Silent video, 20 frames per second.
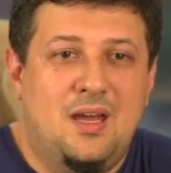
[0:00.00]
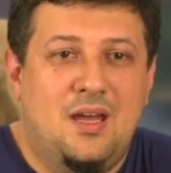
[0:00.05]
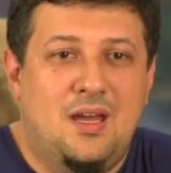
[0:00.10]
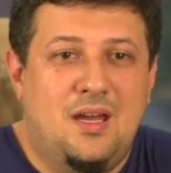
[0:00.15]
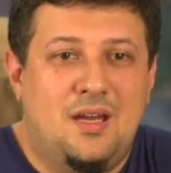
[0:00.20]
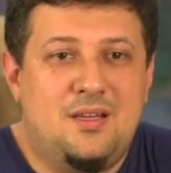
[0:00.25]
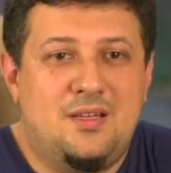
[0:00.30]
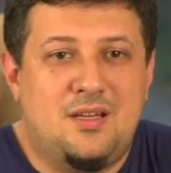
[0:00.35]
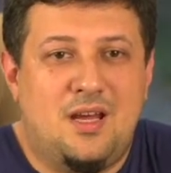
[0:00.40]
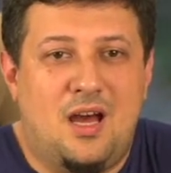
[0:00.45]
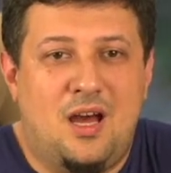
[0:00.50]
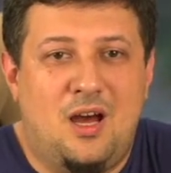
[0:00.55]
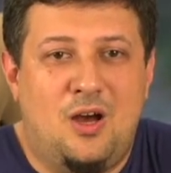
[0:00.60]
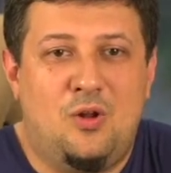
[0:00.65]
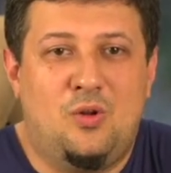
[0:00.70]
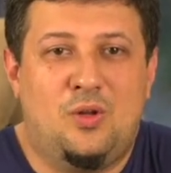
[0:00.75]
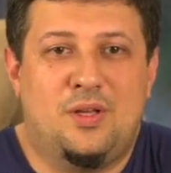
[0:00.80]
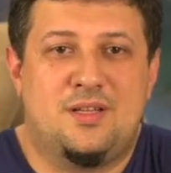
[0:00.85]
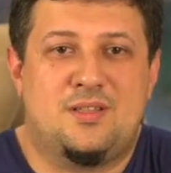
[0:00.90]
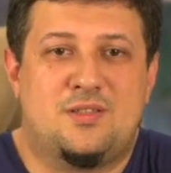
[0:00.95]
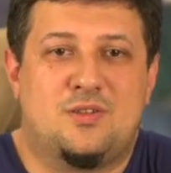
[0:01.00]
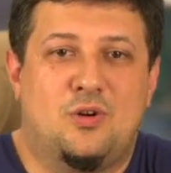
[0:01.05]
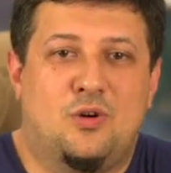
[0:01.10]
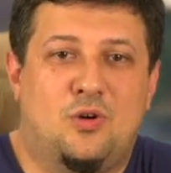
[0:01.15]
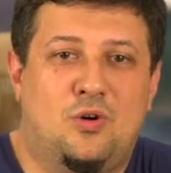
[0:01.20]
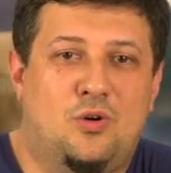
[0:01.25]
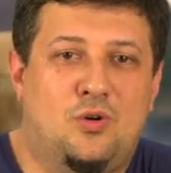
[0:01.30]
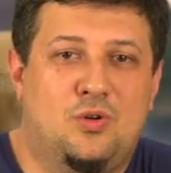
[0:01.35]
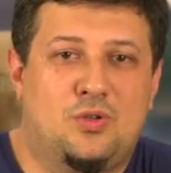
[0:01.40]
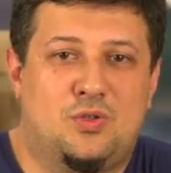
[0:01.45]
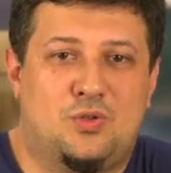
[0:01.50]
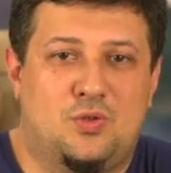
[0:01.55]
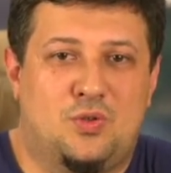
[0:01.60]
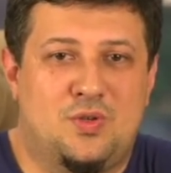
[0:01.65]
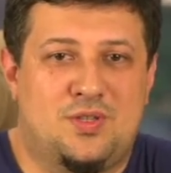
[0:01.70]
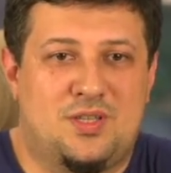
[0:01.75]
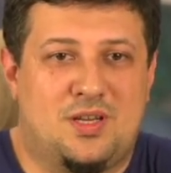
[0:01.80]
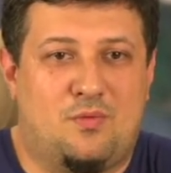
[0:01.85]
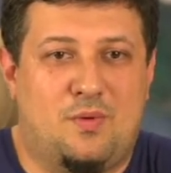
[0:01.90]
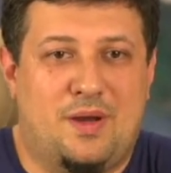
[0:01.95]
And now let's go to
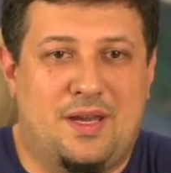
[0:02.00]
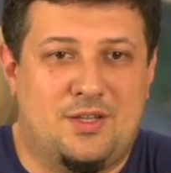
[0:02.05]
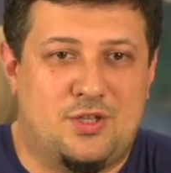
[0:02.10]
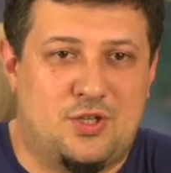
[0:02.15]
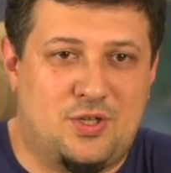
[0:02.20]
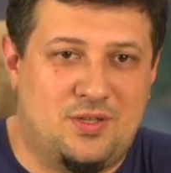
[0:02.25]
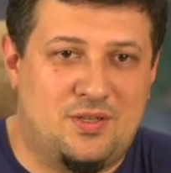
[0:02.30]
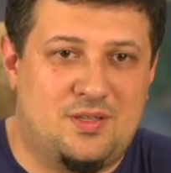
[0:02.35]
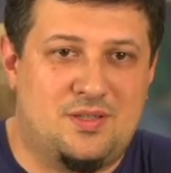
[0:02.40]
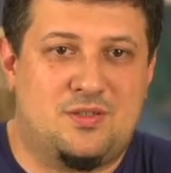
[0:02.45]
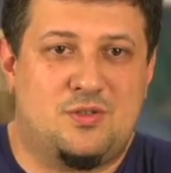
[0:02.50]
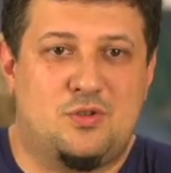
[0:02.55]
the questions,